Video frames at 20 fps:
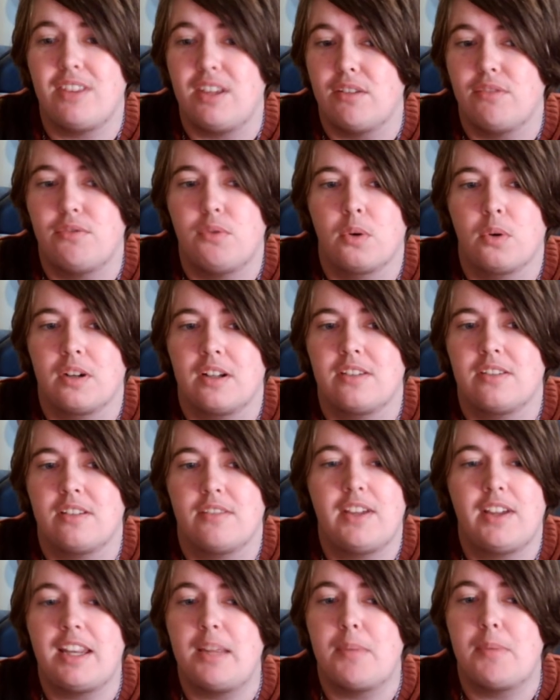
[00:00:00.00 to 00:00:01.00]
the affordance
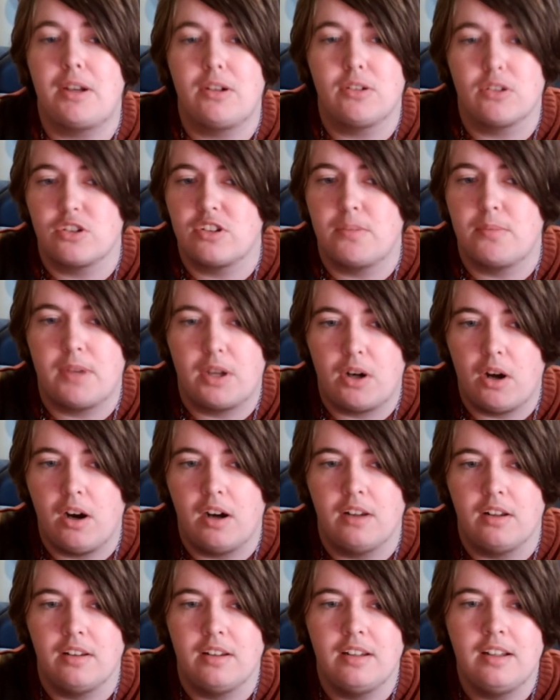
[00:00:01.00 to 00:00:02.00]
of any mentorship at
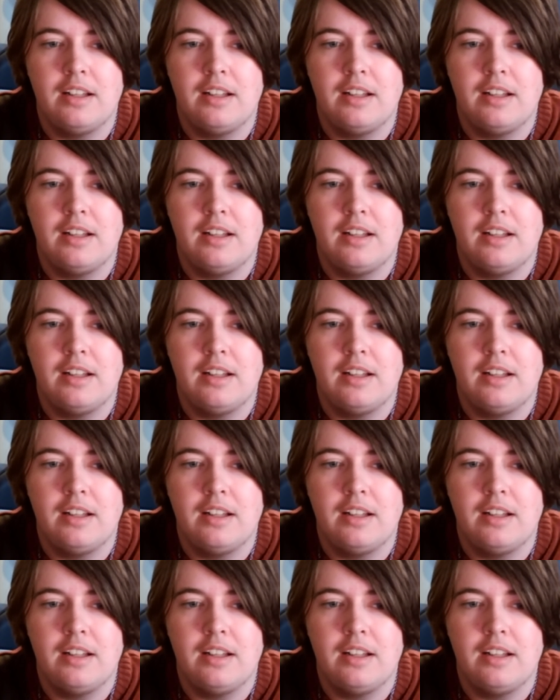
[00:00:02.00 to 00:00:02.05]
all.